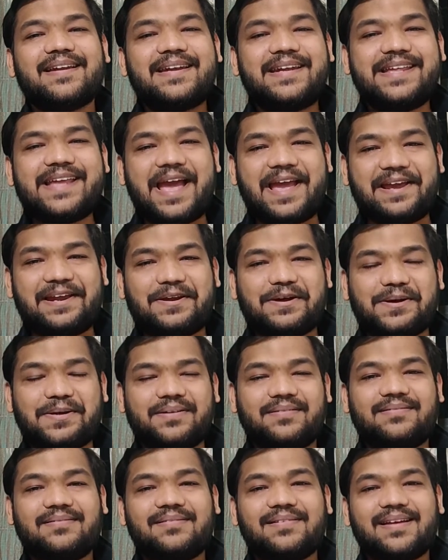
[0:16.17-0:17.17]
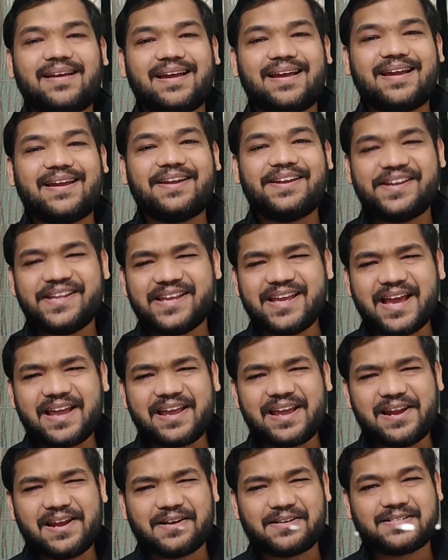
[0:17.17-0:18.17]
DILR.
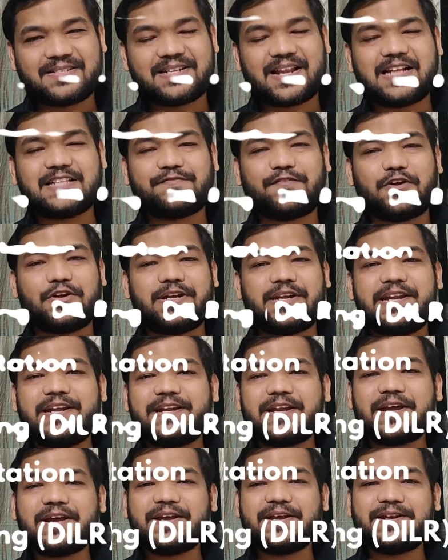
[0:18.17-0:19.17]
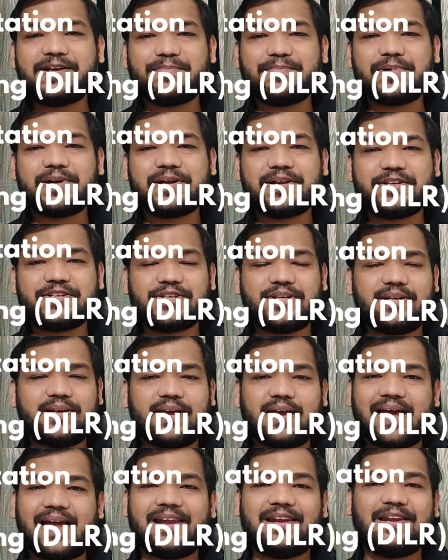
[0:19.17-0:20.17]
DILR stands for Data Interpretation
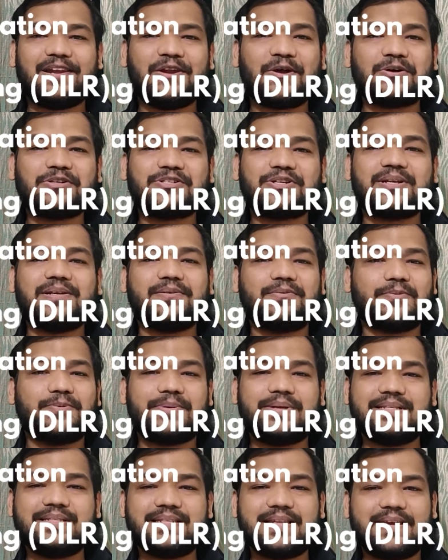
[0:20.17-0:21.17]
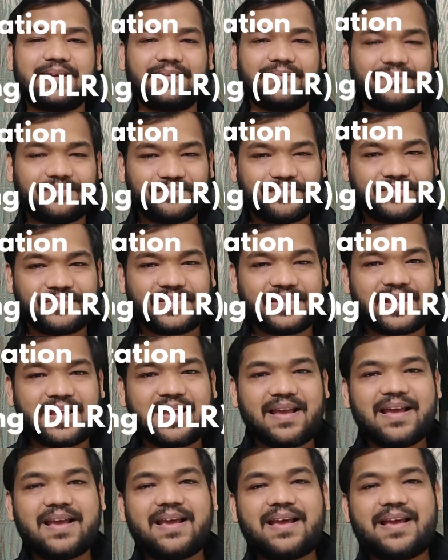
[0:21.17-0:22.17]
and Logical Reasoning.
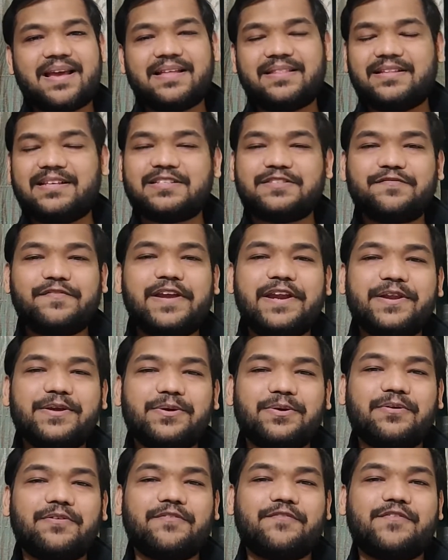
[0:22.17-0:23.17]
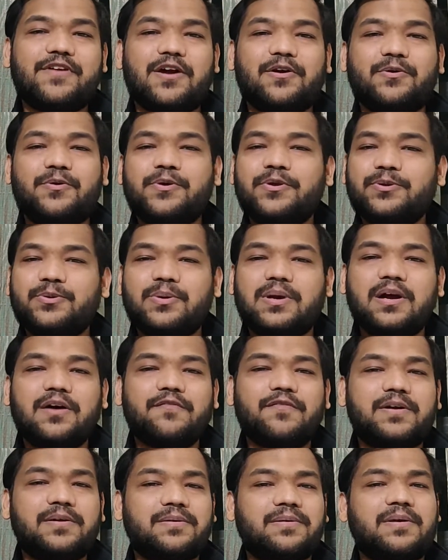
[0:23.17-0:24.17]
In this video, we are going to
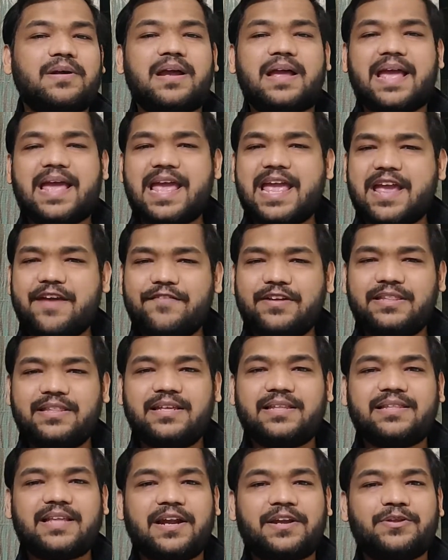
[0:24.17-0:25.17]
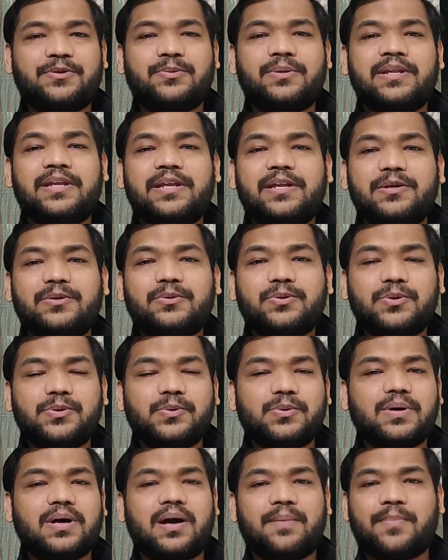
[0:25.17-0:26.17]
cover everything that you need to
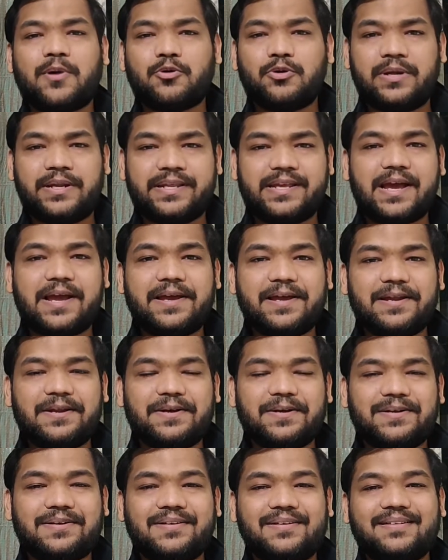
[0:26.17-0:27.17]
know about DILR.